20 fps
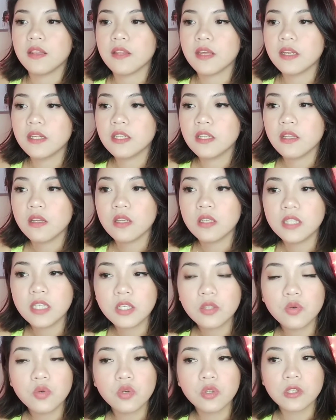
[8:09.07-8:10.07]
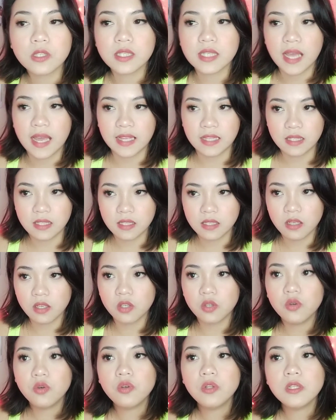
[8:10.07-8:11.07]
And then the Google Sites.
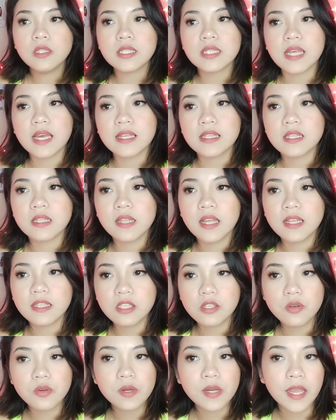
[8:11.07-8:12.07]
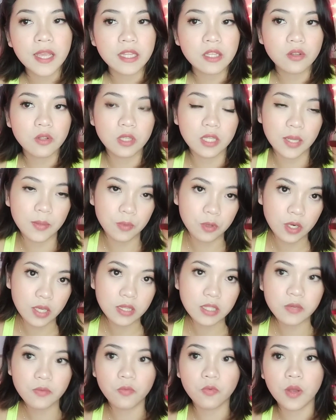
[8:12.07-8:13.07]
Google Sites lets you create
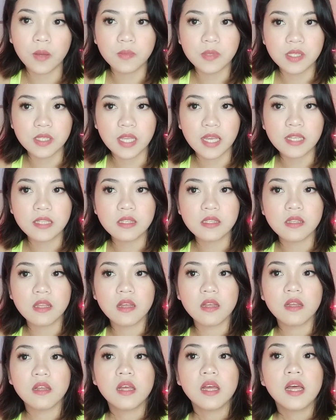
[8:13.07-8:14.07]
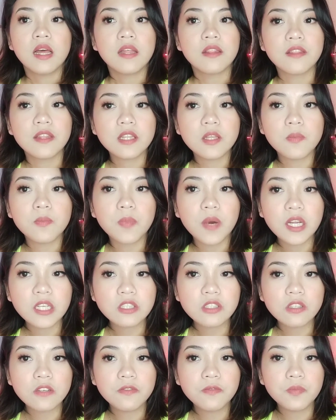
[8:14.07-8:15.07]
collaborative websites that a
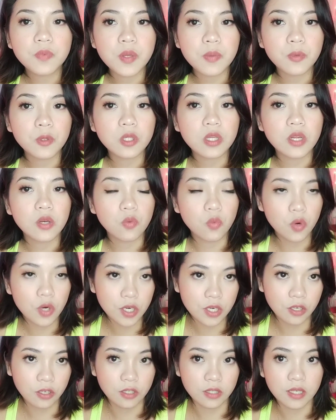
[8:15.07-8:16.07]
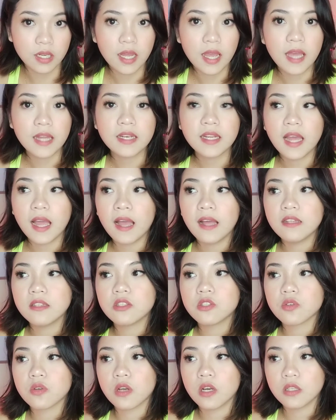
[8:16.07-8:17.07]
bunch of people can work on and
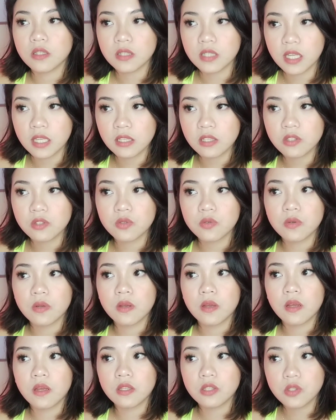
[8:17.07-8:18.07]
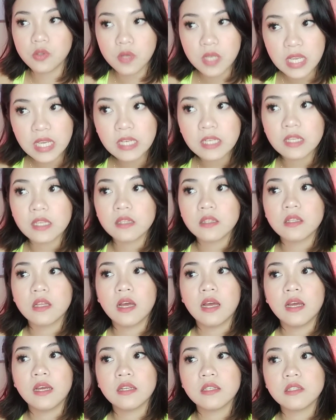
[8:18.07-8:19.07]
add to content to edit
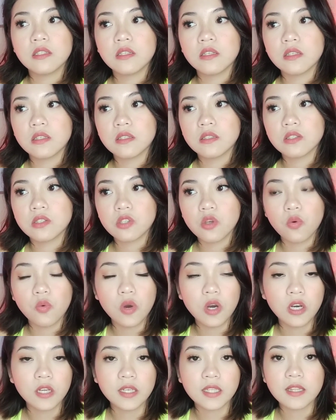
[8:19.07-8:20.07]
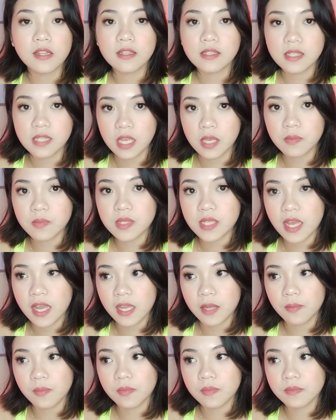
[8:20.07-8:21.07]
and so on at the same
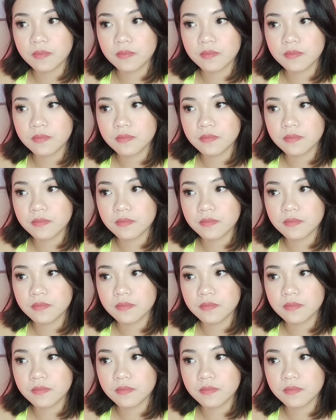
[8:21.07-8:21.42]
time.